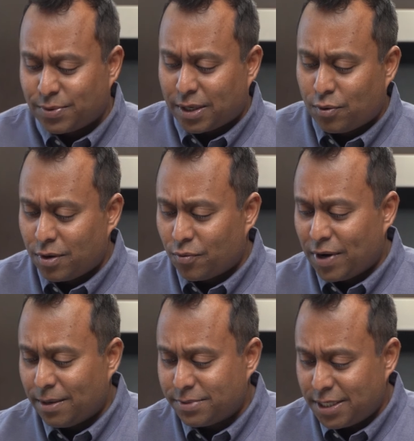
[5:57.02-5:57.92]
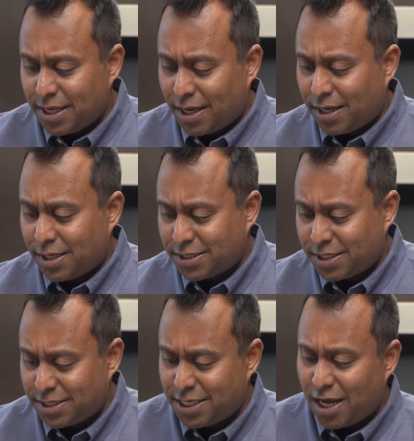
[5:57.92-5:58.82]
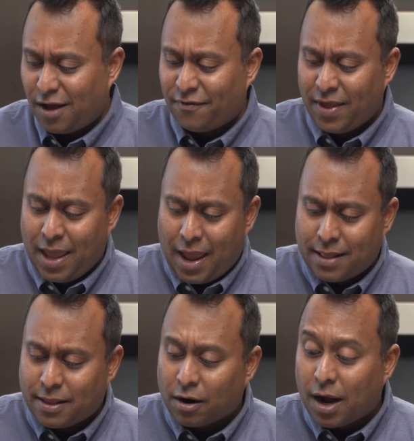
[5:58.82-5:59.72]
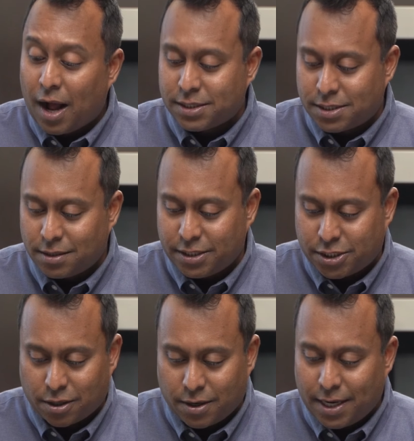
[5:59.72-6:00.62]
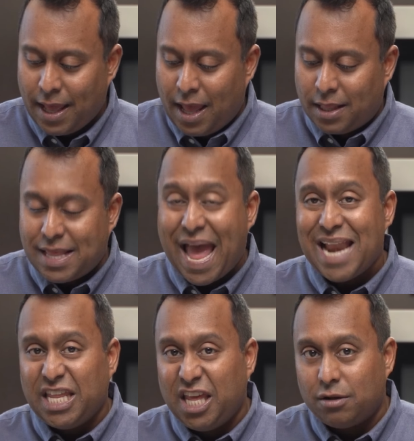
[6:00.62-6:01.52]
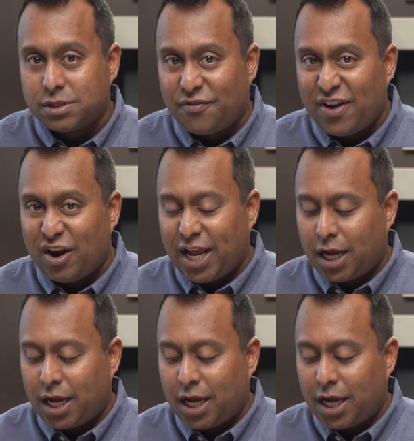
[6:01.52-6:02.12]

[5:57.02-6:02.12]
what Gordon Ramsay does and stuff, and they're constantly stirring. That yields a very